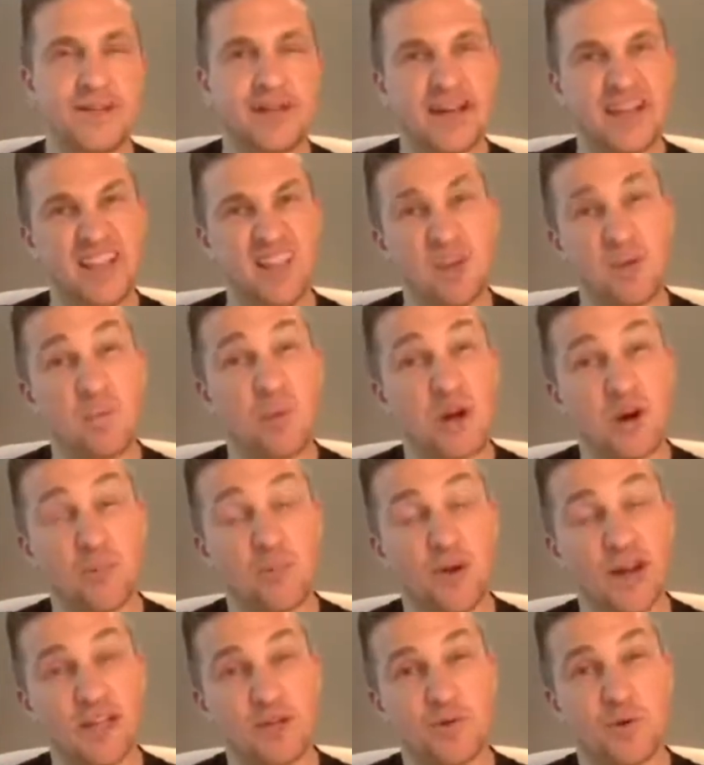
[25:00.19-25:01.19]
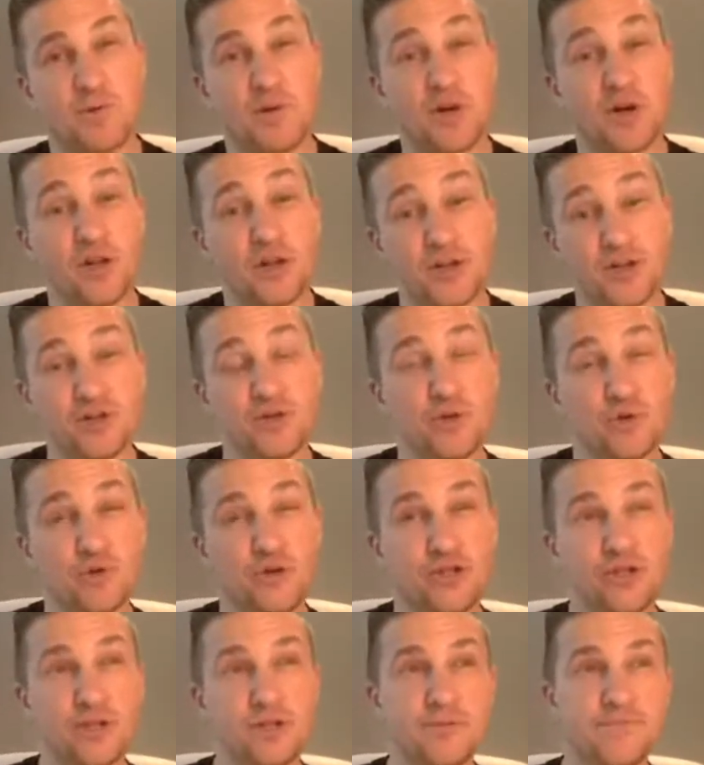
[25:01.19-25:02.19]
And in the bottom right is what we call the
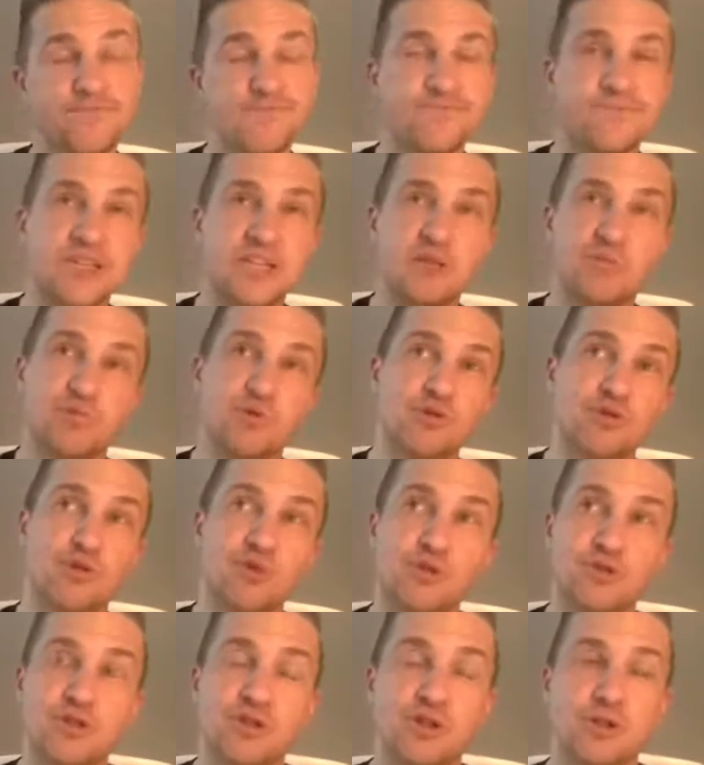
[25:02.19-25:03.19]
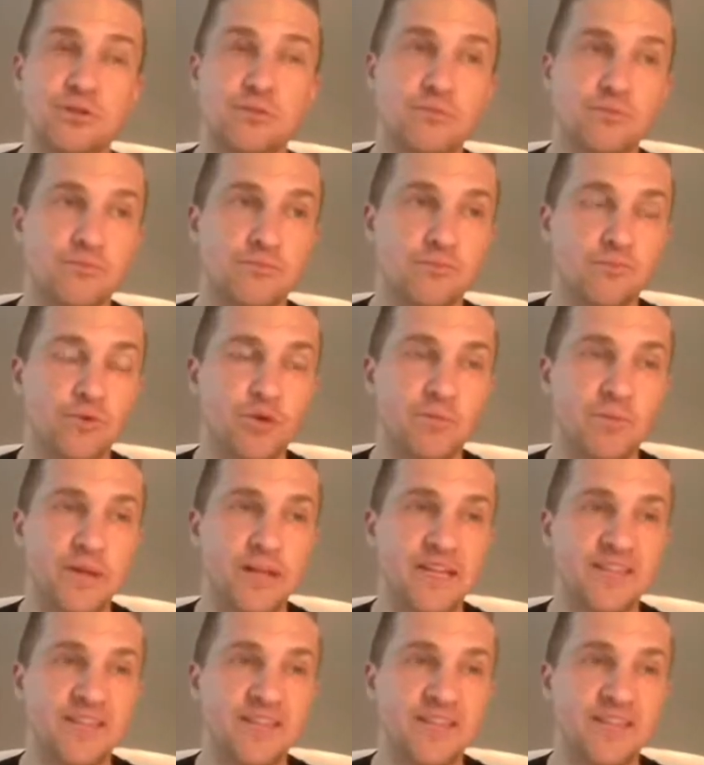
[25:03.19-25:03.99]
social. I suppose social would